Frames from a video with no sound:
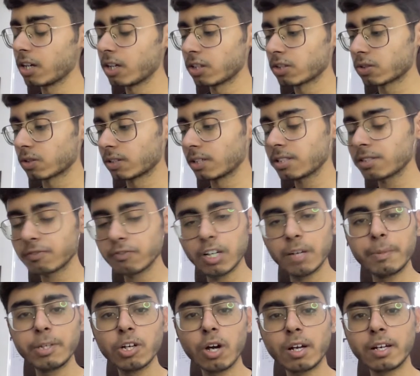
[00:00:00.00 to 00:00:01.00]
So this will
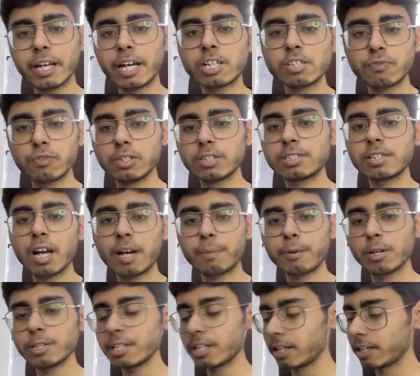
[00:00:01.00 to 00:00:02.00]
be your next full stack
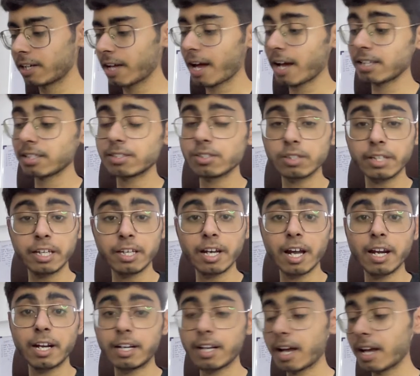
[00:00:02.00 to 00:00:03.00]
project. It has AI,
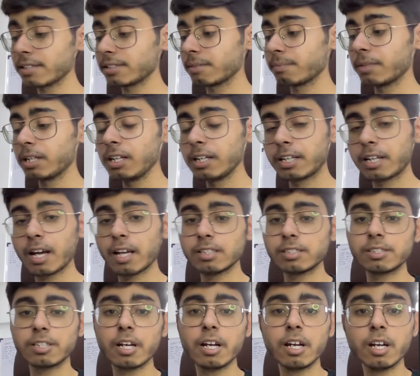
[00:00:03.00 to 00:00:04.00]
it has ML, it
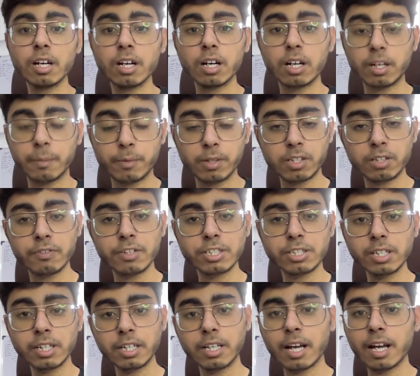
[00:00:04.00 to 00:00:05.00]
has a computer
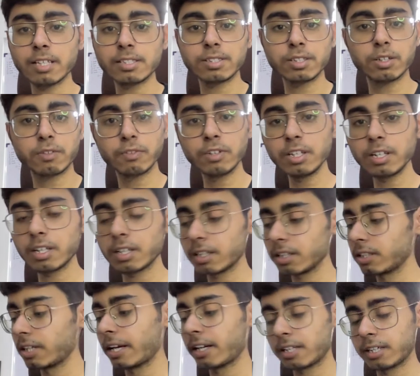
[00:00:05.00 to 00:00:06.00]
vision, it has server,
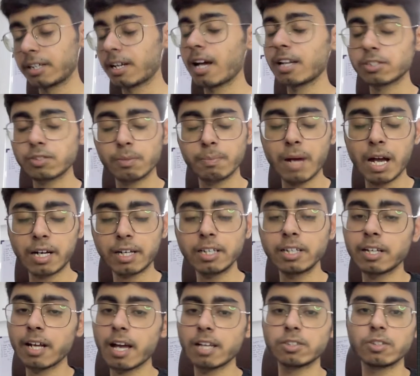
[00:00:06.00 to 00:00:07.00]
it has your backend,
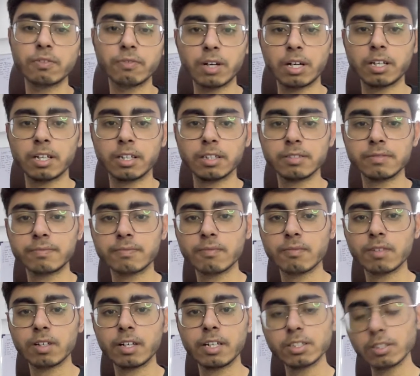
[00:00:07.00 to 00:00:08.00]
it has your front end.
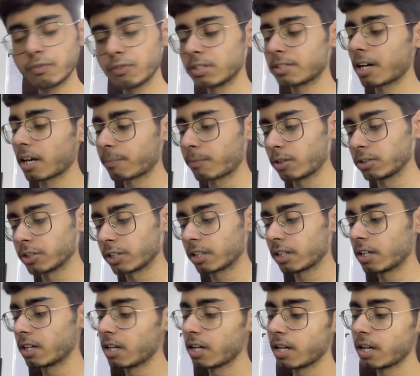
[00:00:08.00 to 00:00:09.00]
It is a full stack project.
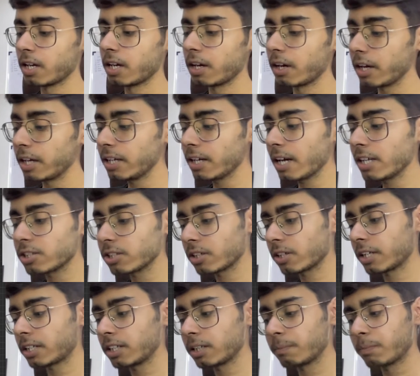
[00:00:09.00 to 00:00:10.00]
AI
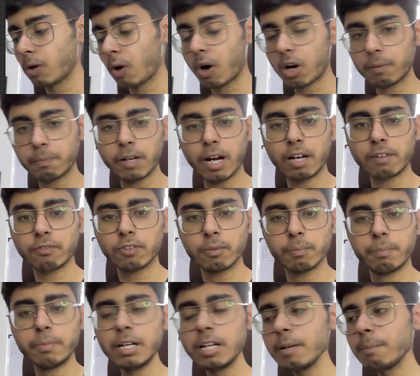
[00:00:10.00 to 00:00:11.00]
generated blog platform.
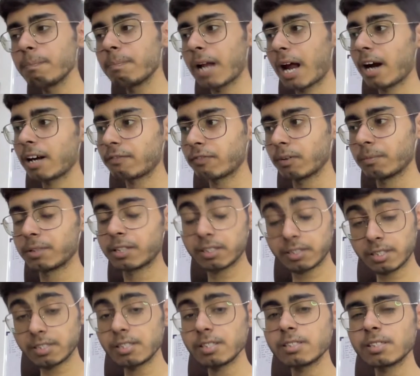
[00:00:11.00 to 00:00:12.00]
Build a platform.
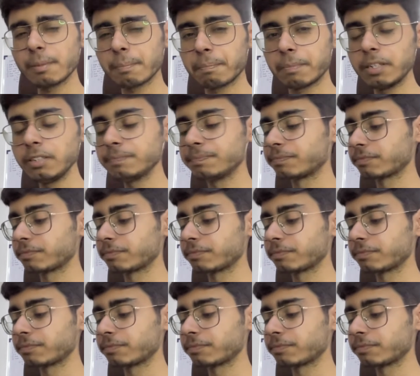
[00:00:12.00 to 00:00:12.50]
This is simple.